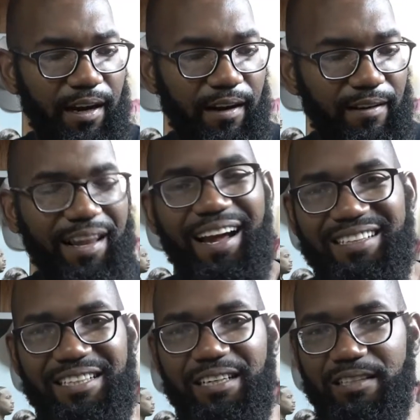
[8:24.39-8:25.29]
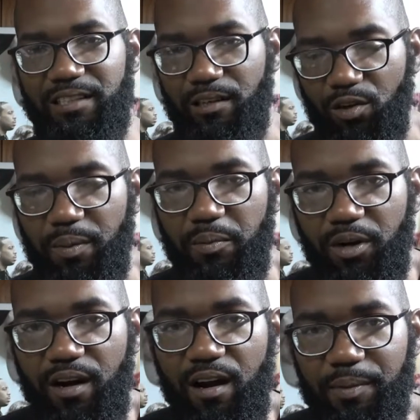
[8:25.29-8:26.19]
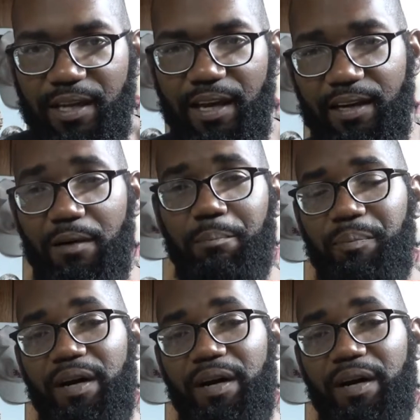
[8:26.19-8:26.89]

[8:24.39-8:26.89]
Like I said, it is a little bit more complicated,